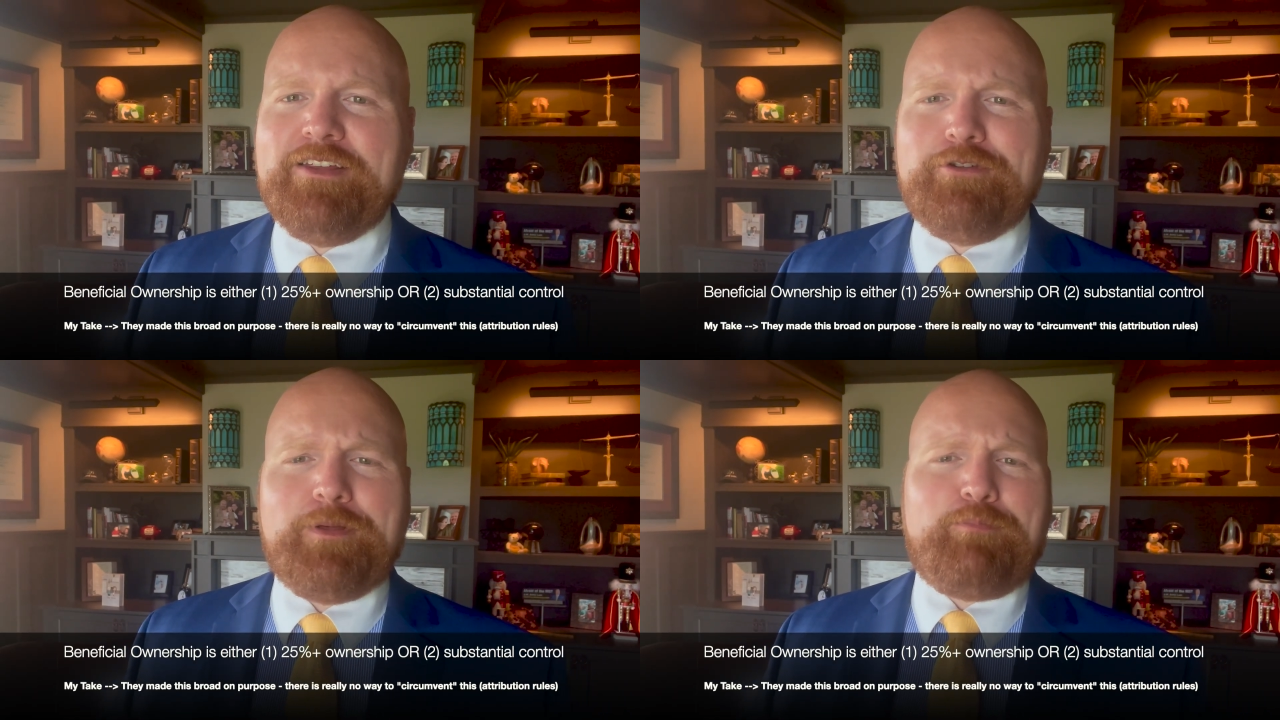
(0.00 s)

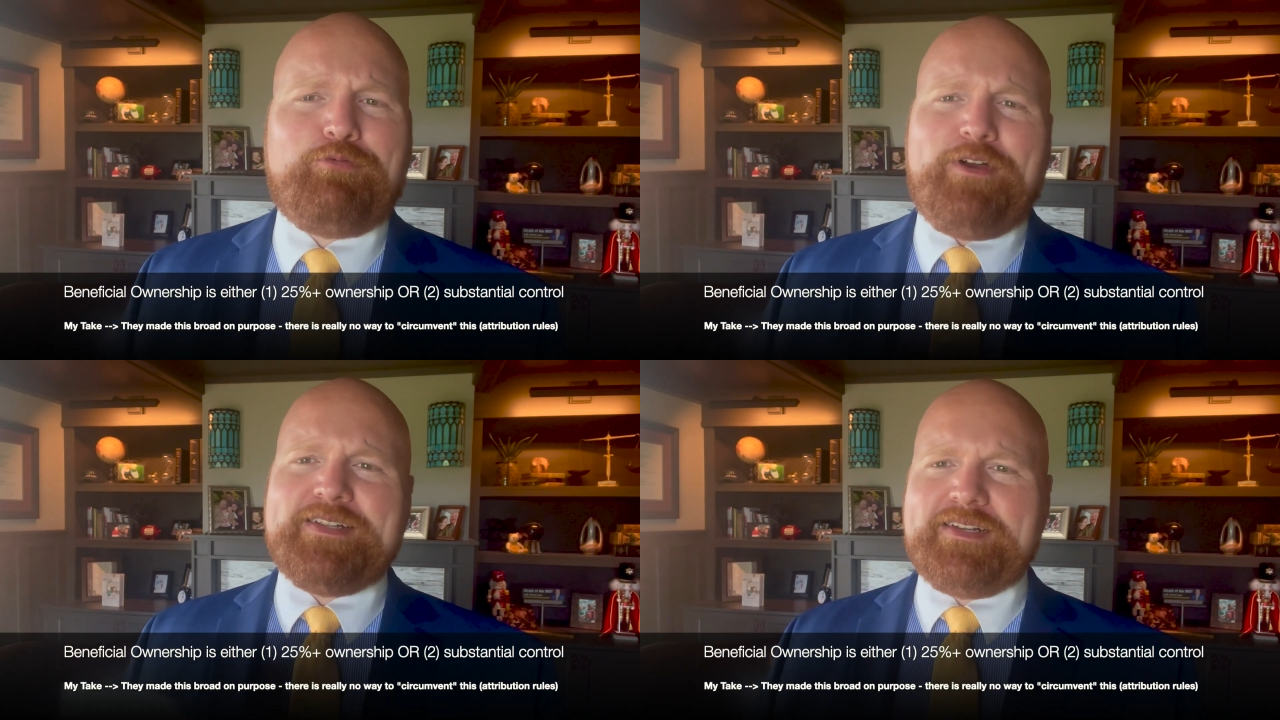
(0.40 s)
you're the
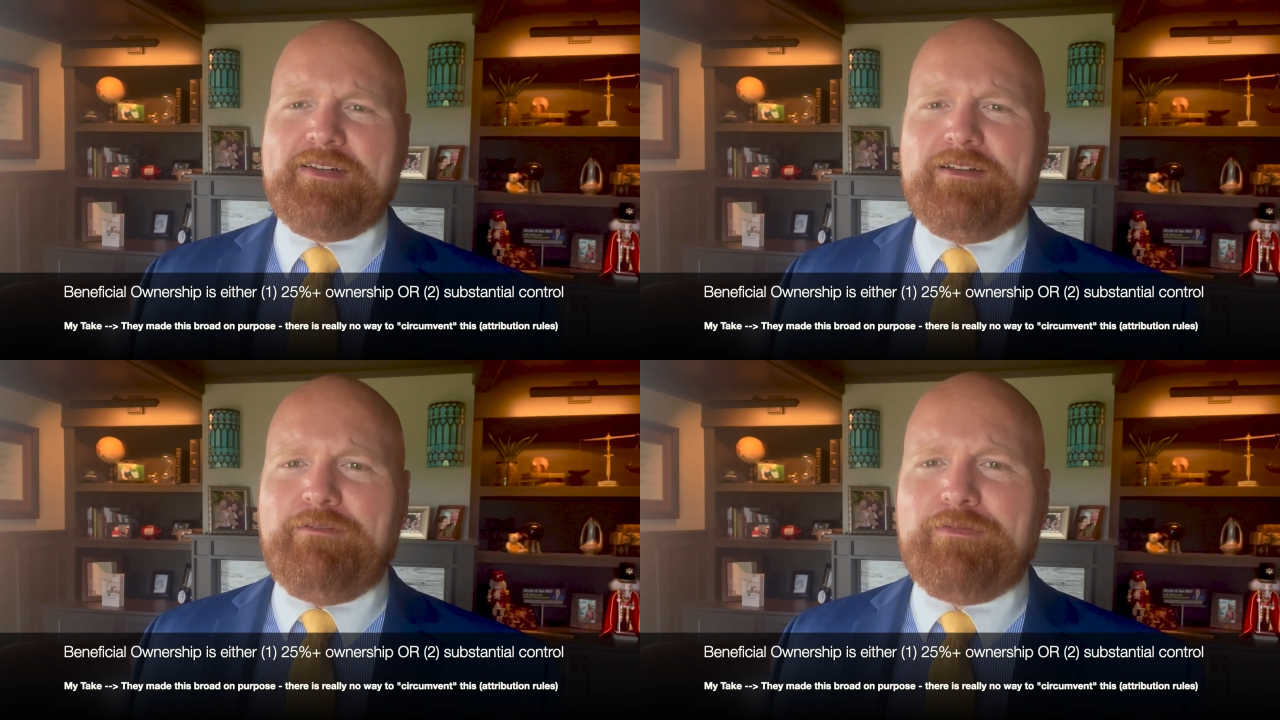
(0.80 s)

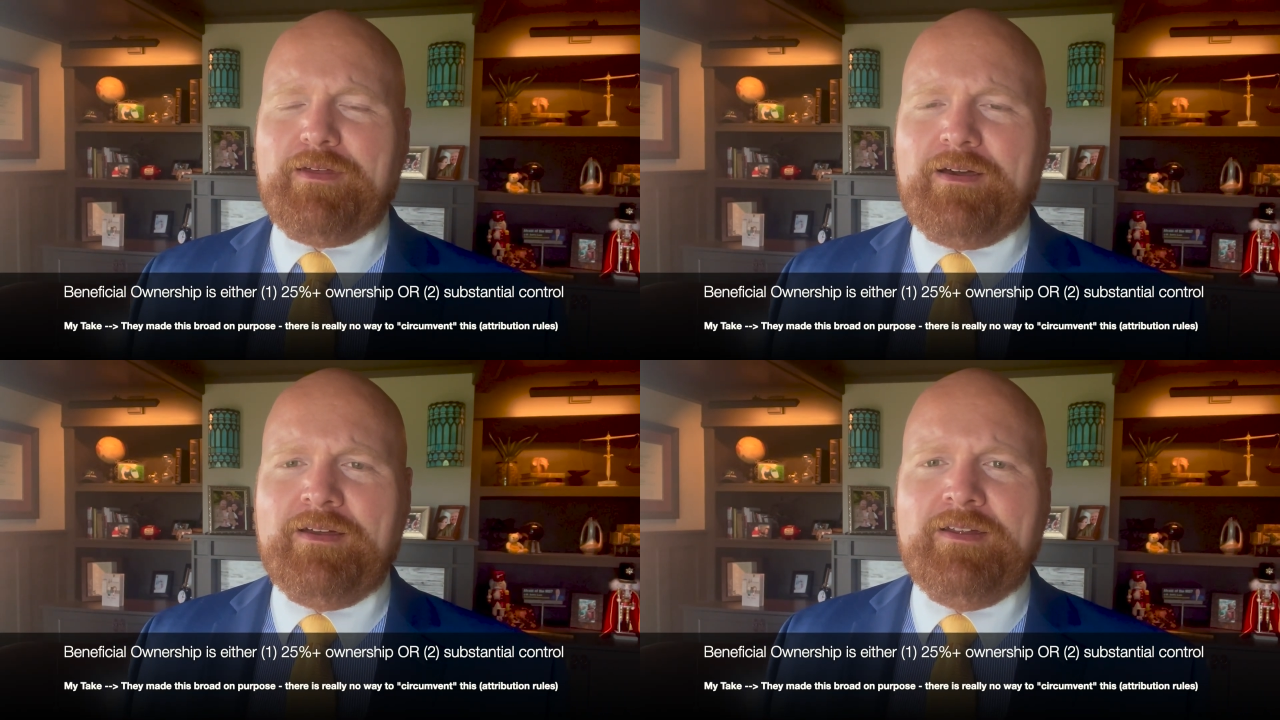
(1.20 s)
president
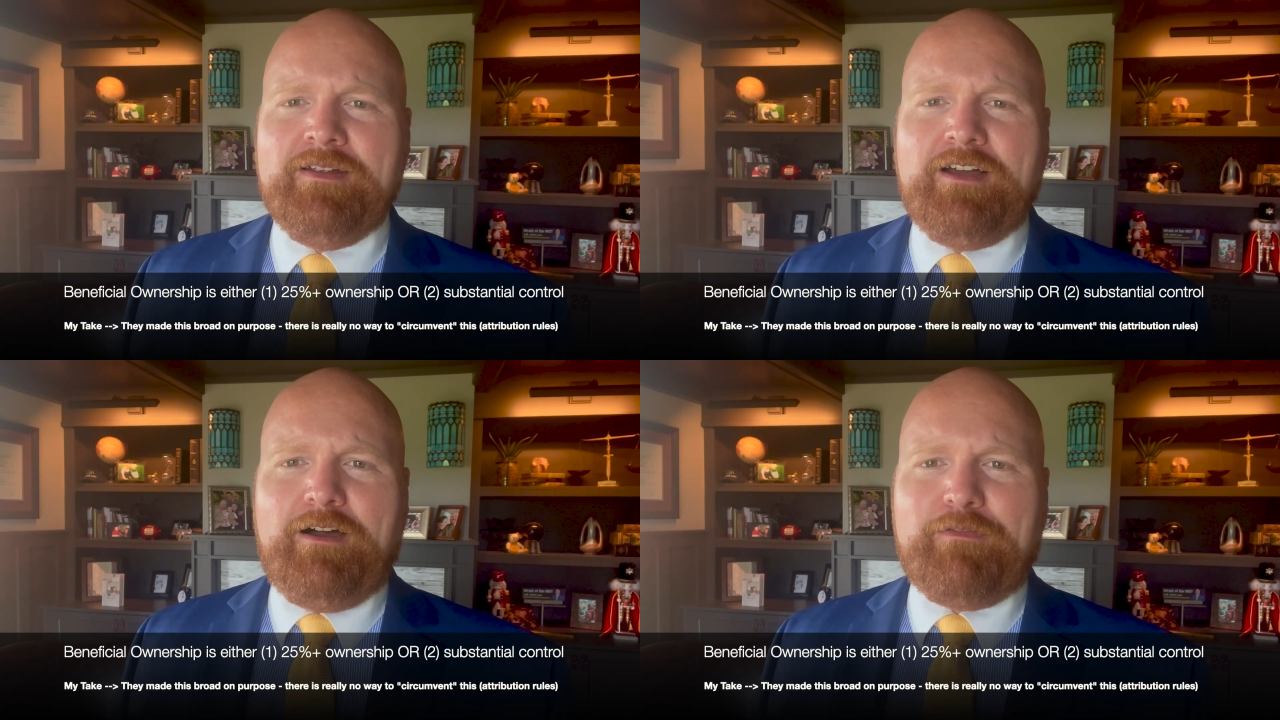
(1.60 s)

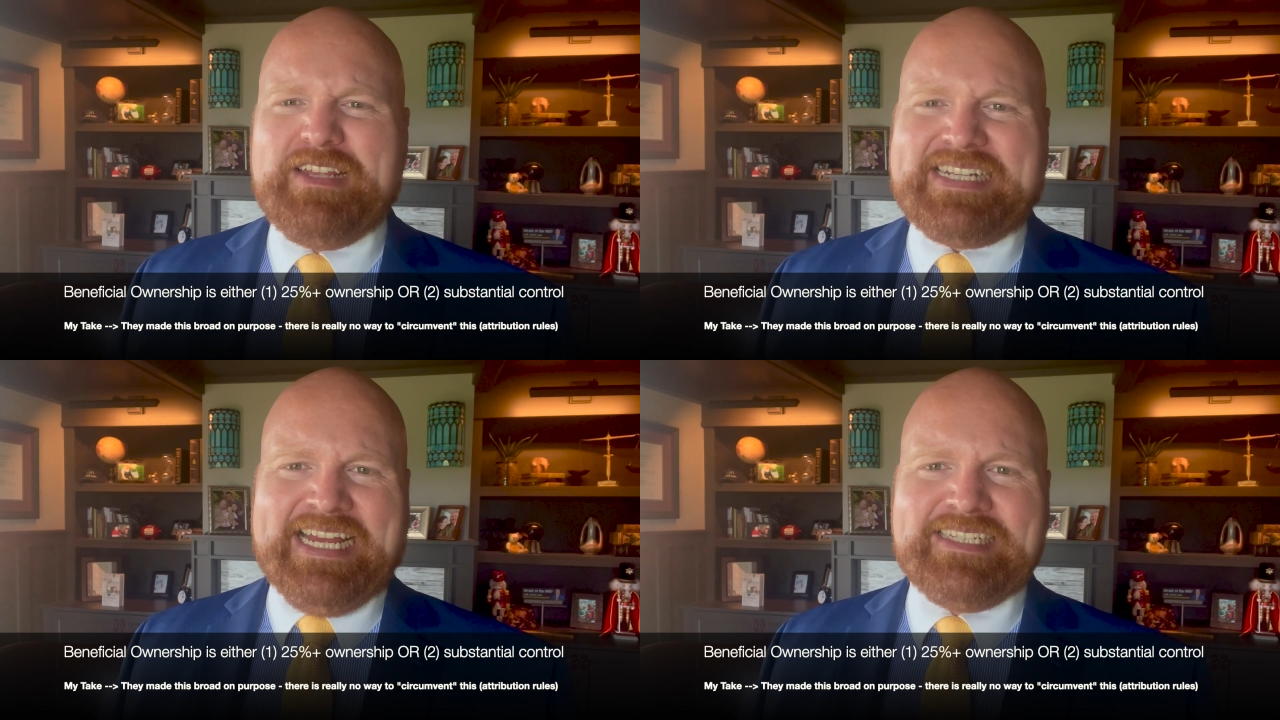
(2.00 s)
of
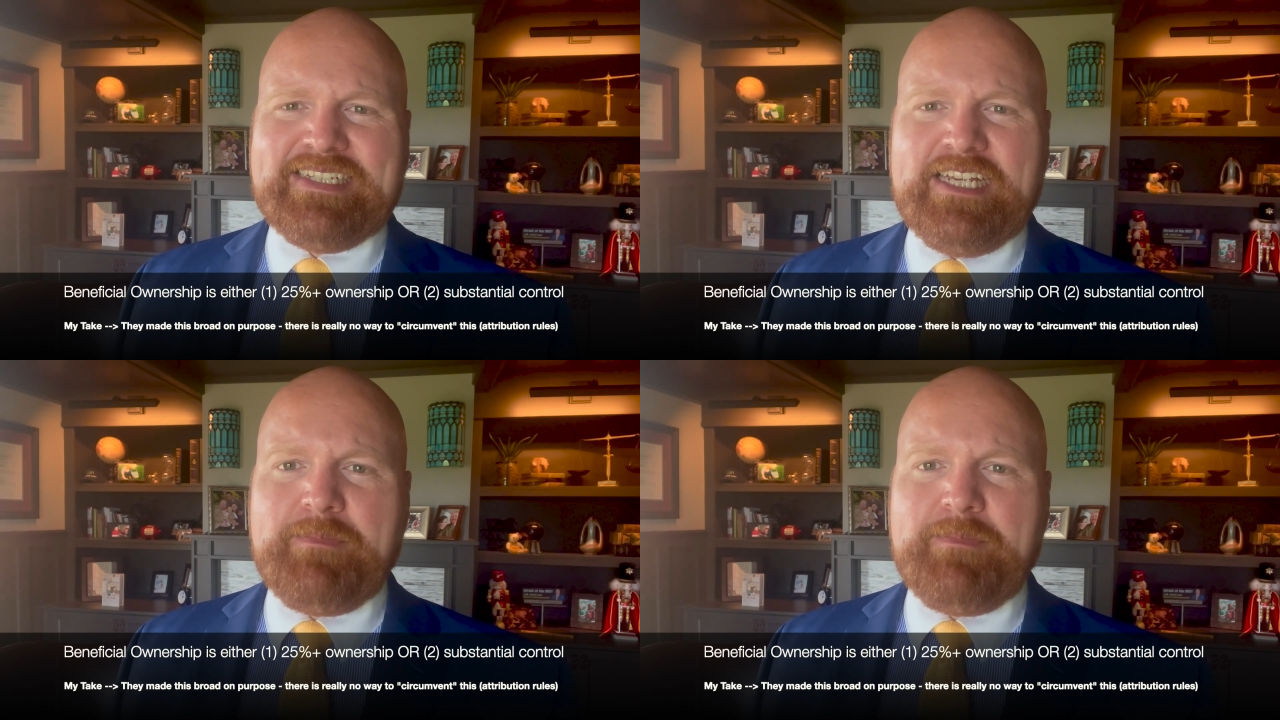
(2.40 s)
this entity,